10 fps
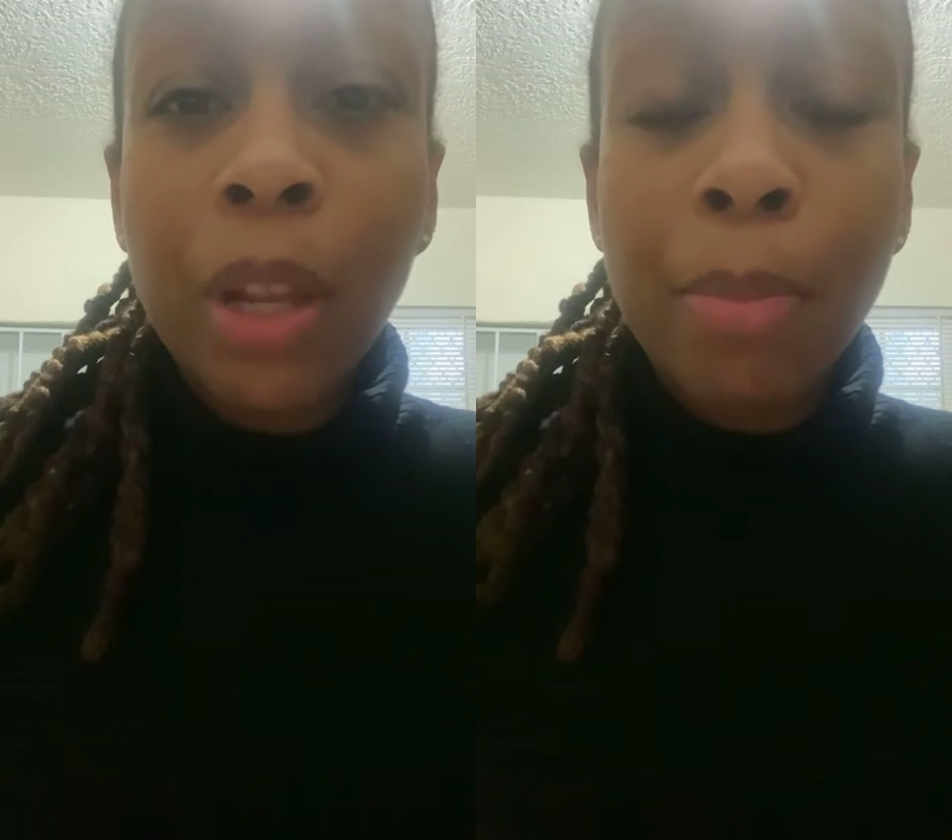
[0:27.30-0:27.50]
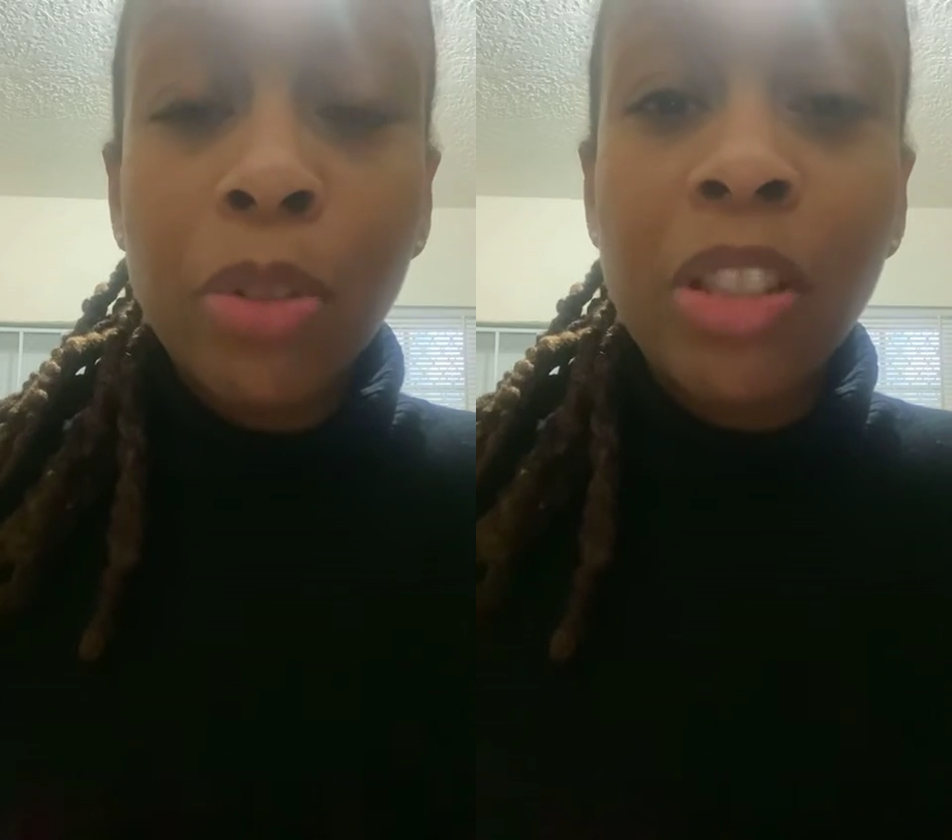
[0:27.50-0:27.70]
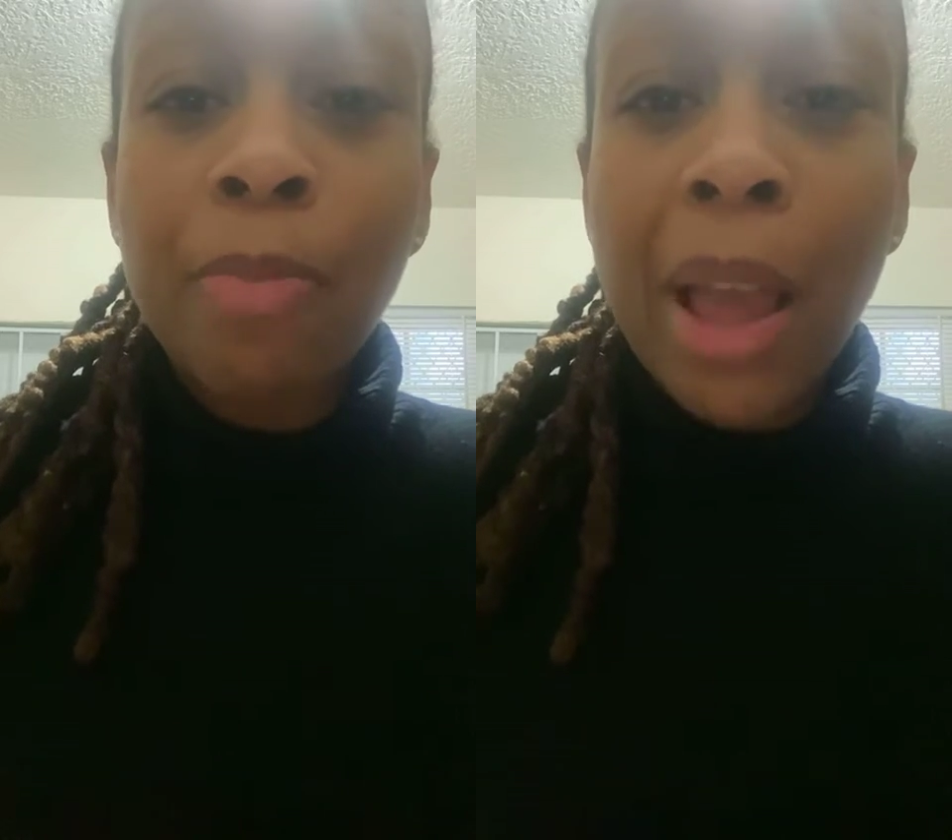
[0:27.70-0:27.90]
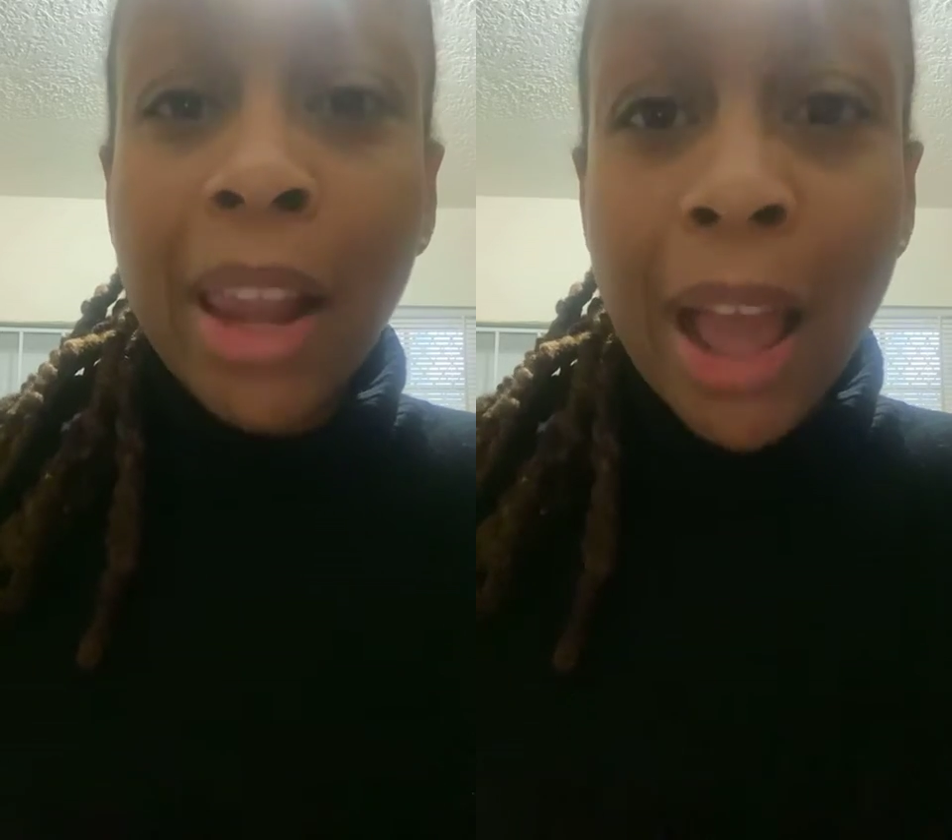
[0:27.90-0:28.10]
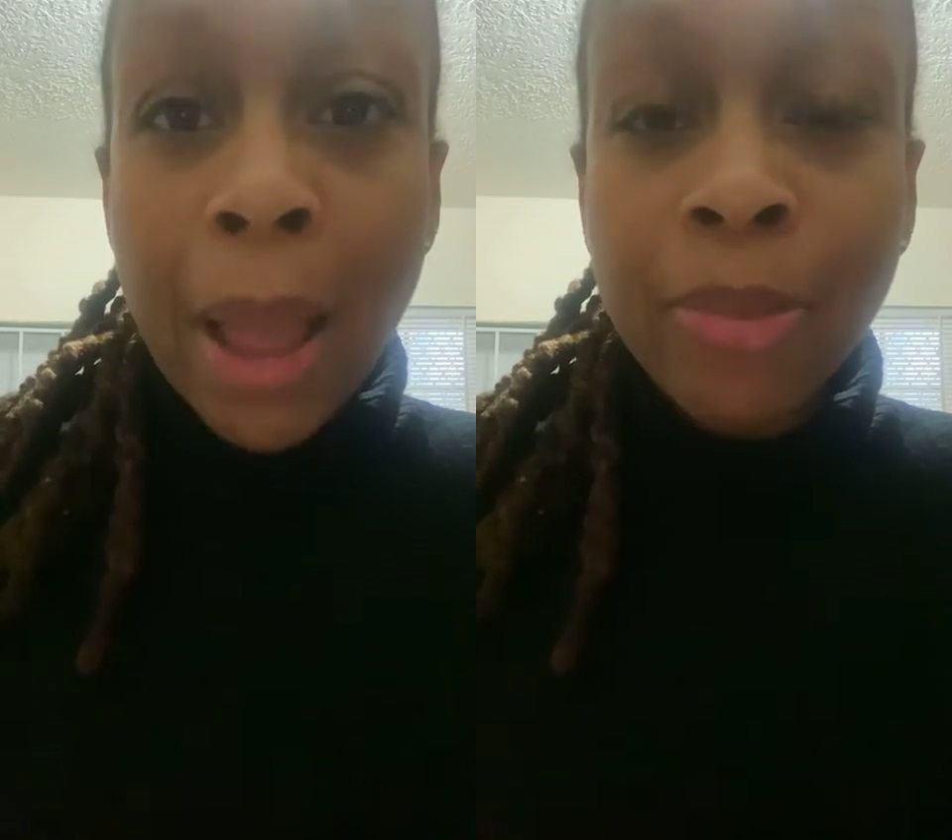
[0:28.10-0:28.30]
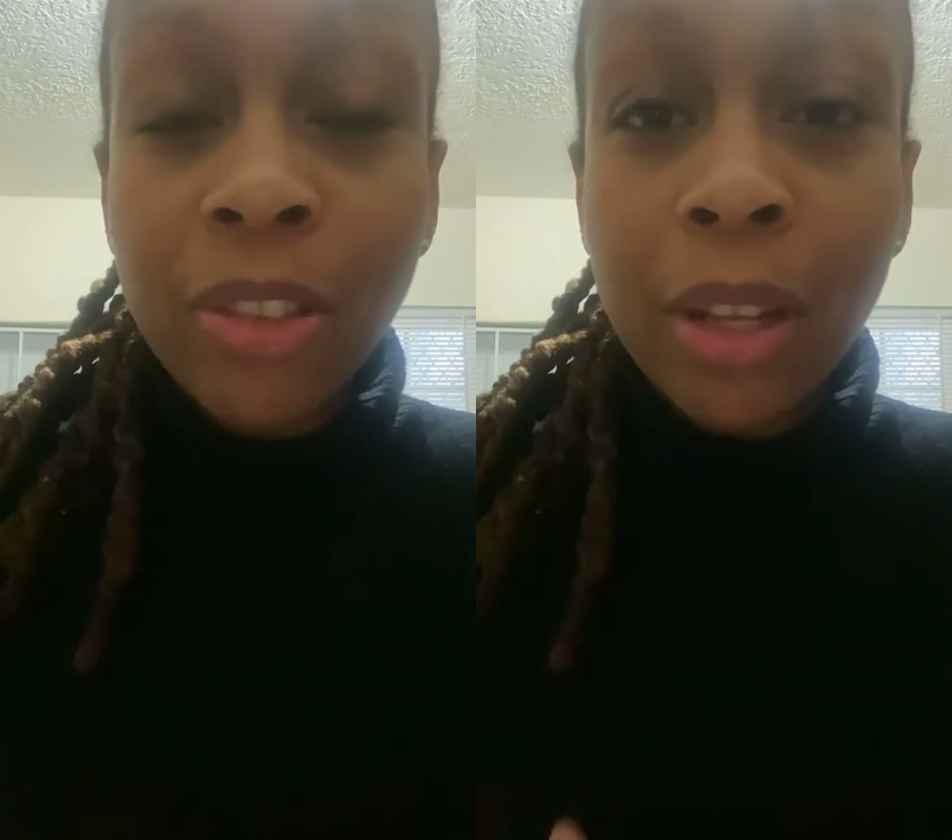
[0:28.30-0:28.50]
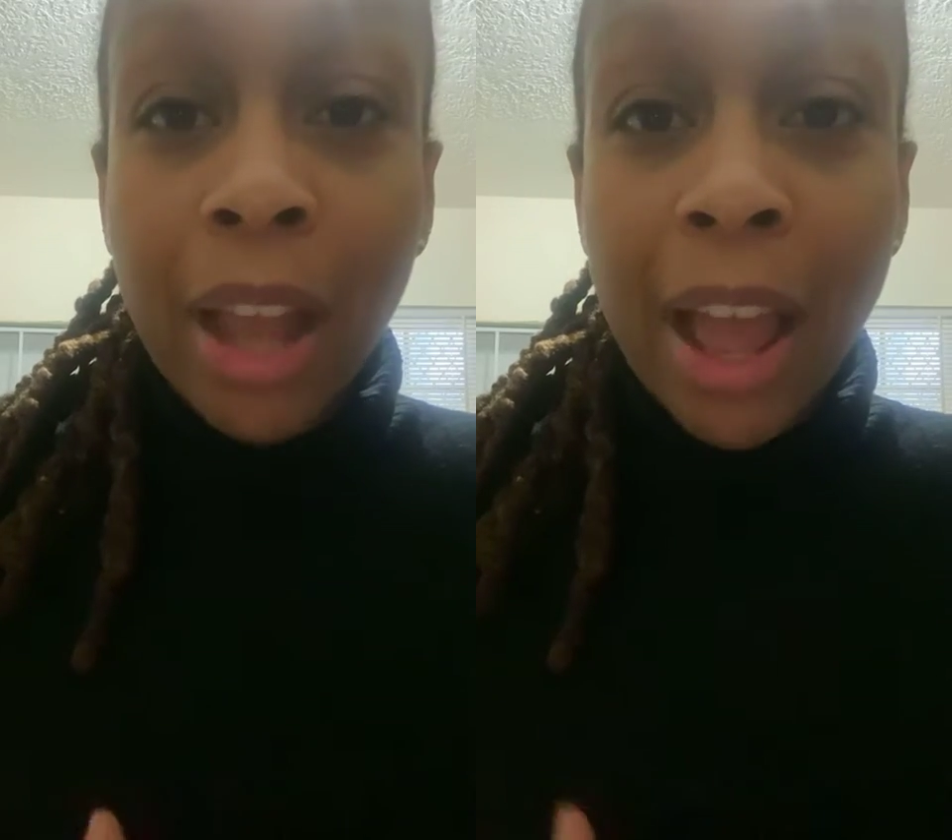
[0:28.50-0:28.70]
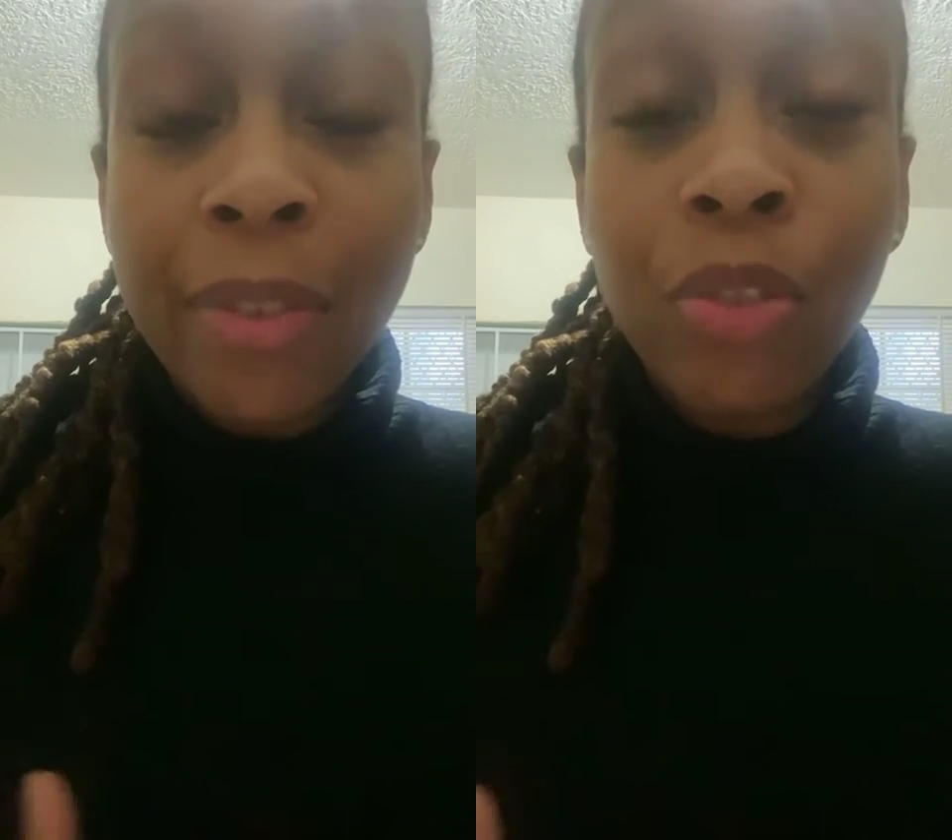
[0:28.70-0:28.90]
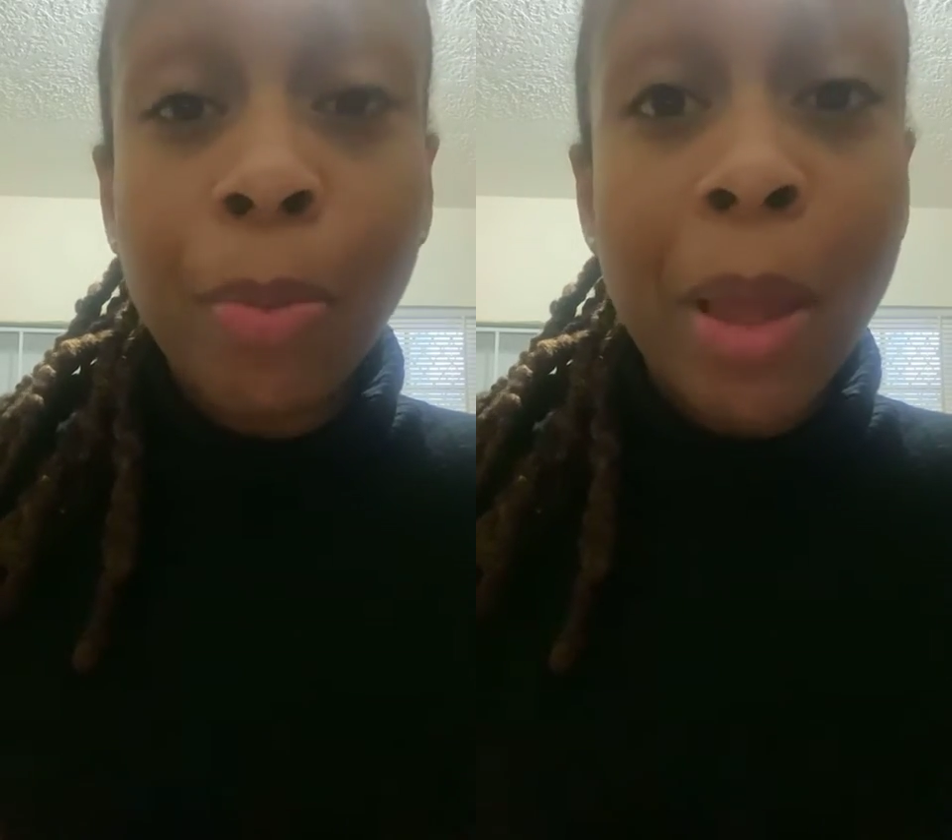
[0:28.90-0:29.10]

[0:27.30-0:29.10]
most of my lives from